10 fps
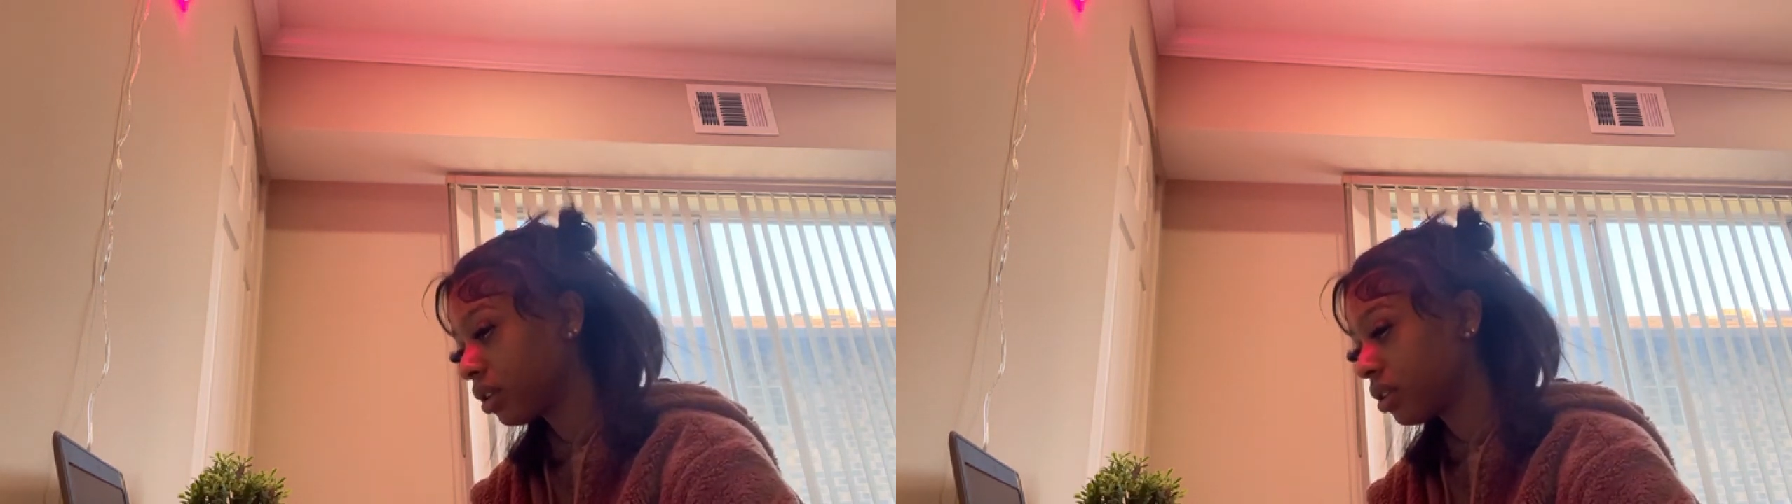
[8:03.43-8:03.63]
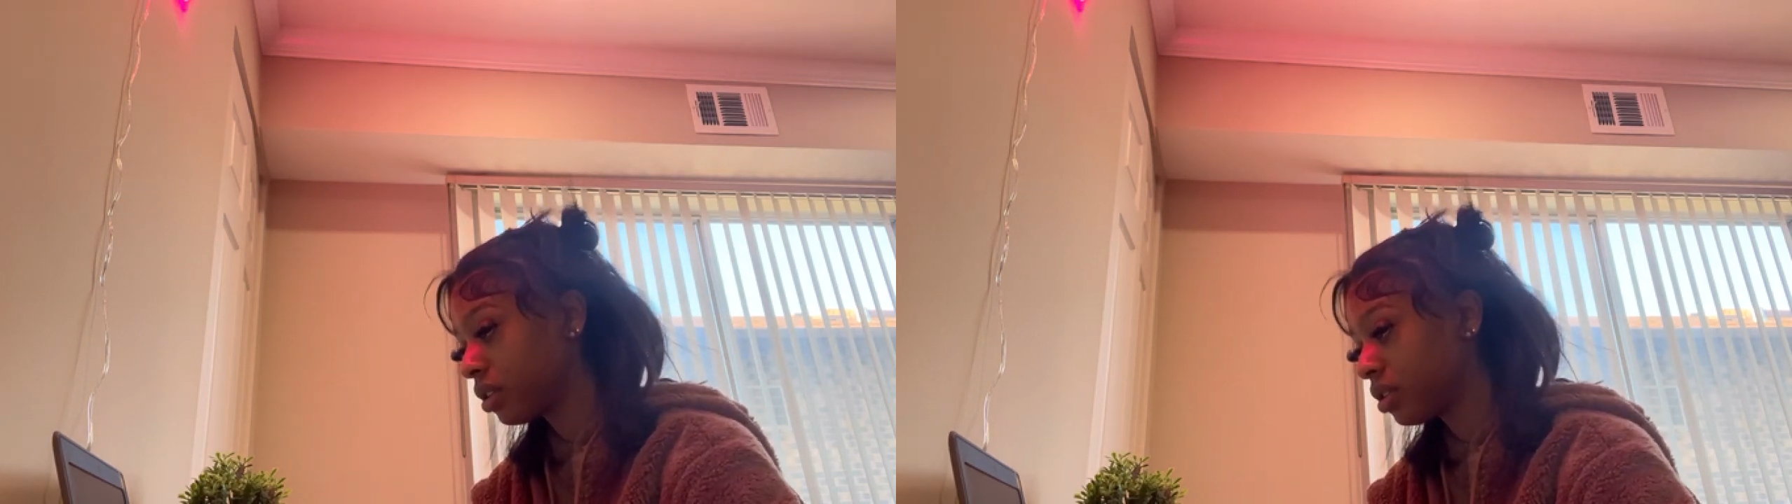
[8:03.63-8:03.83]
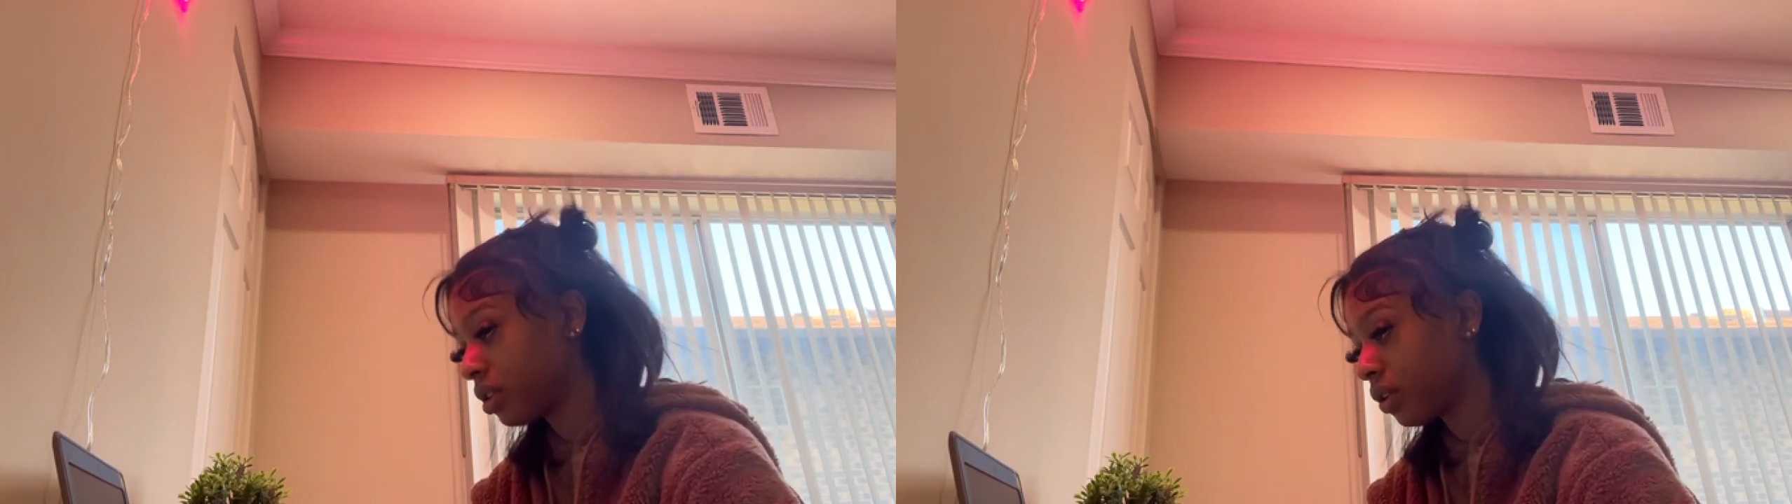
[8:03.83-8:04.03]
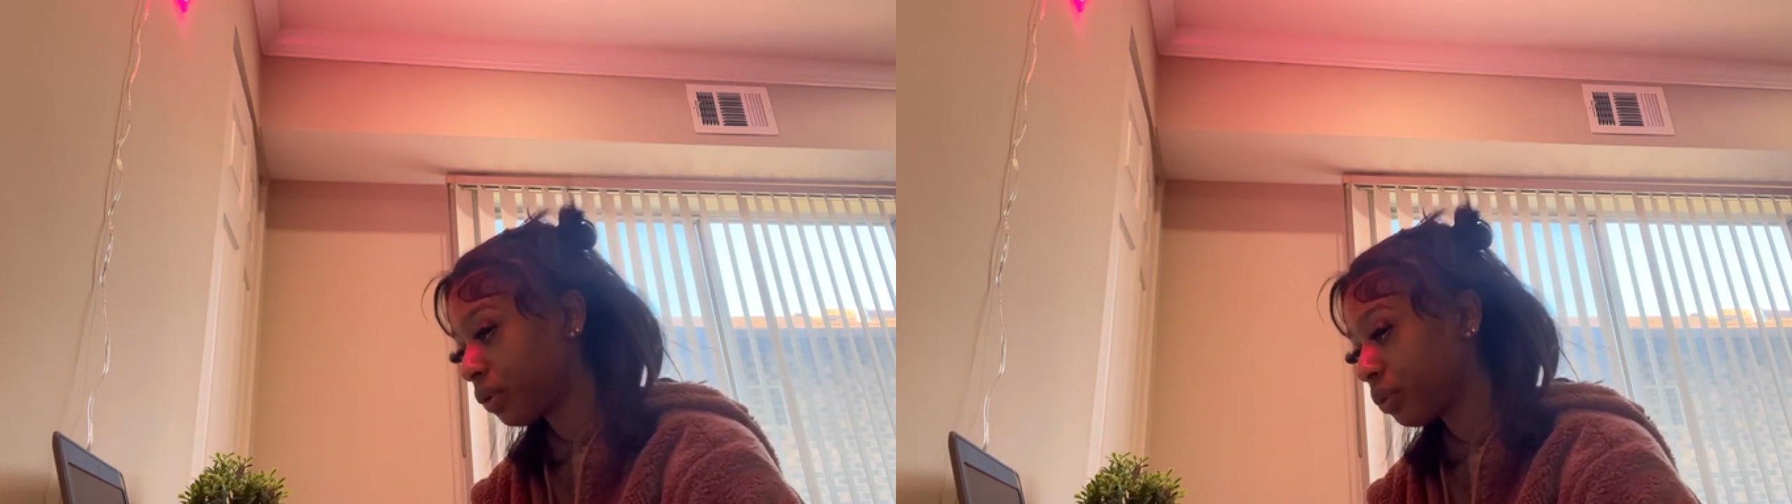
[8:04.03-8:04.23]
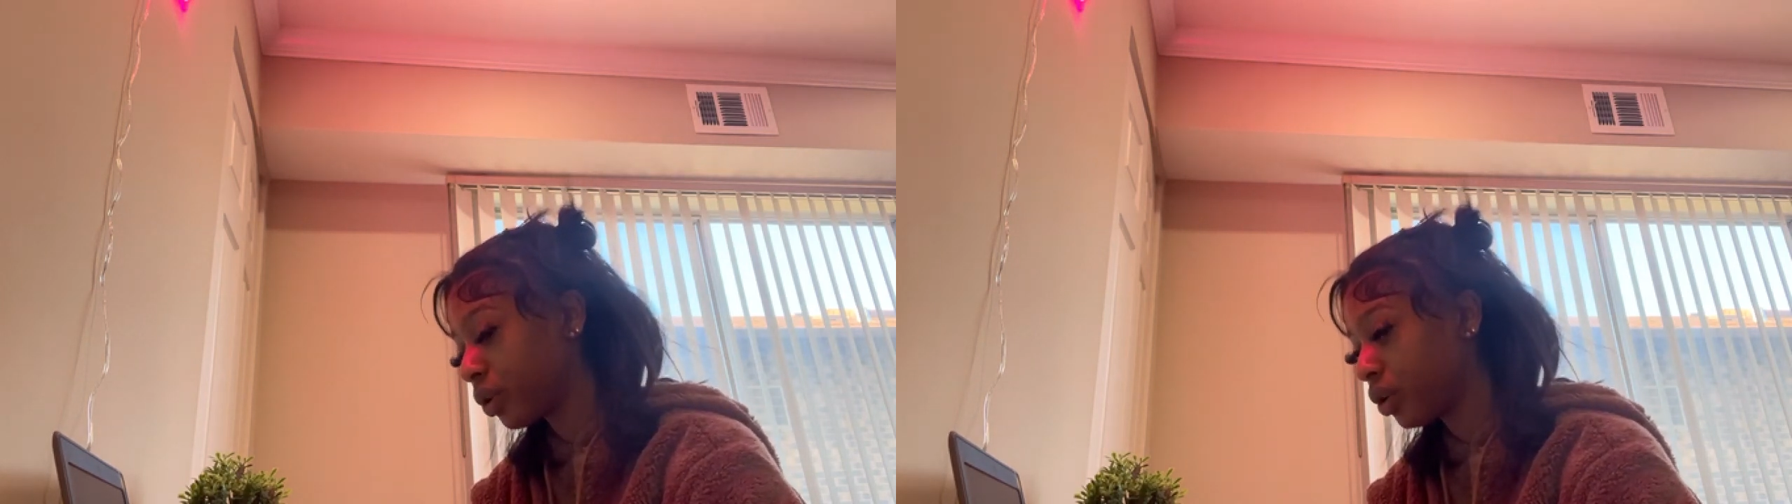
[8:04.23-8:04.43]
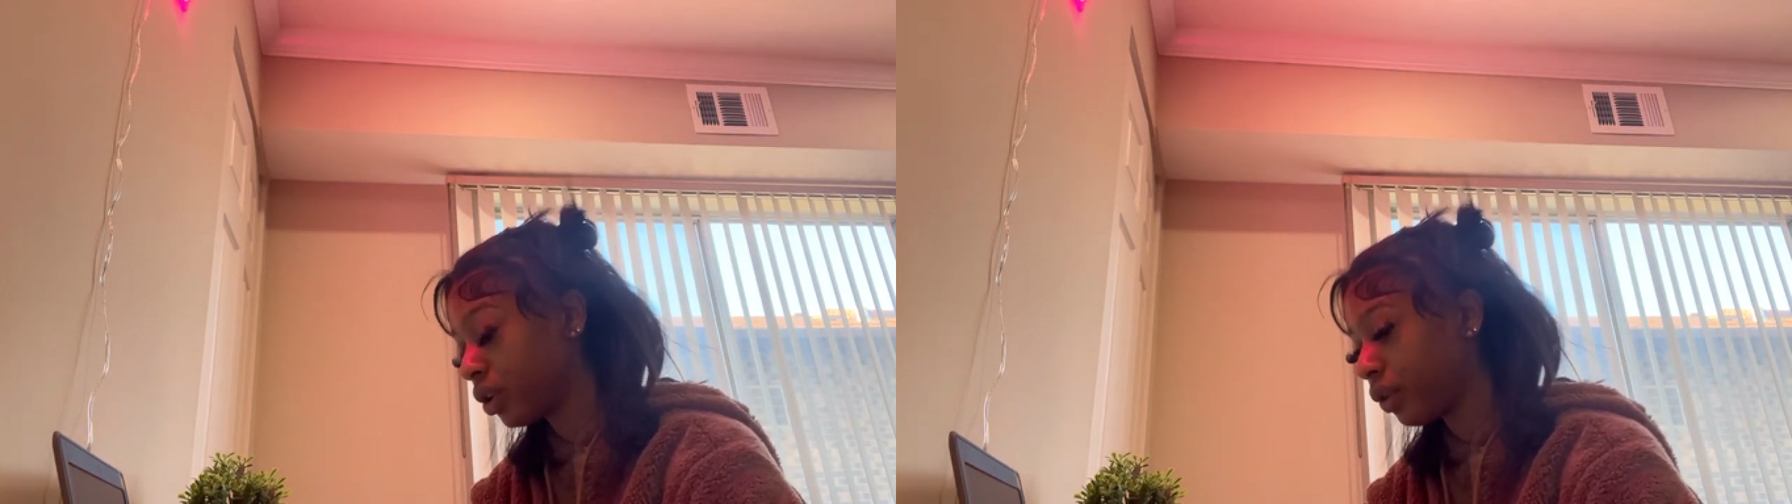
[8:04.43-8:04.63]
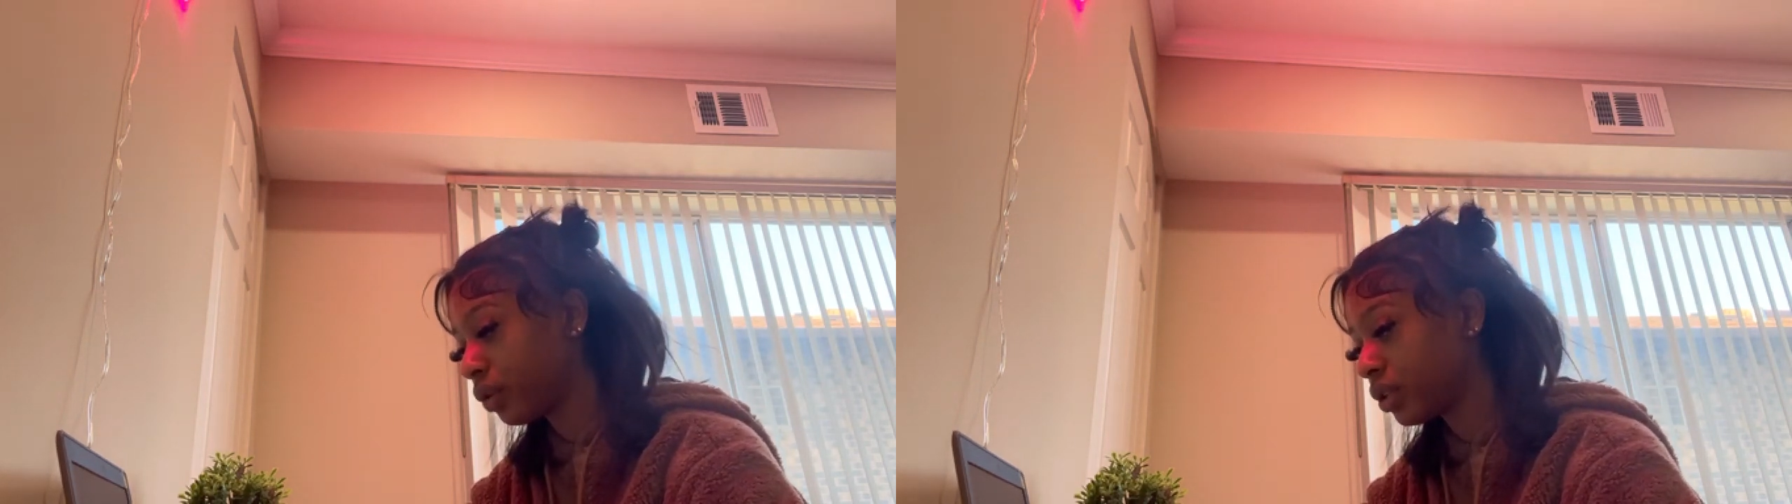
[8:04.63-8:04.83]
So we're gonna go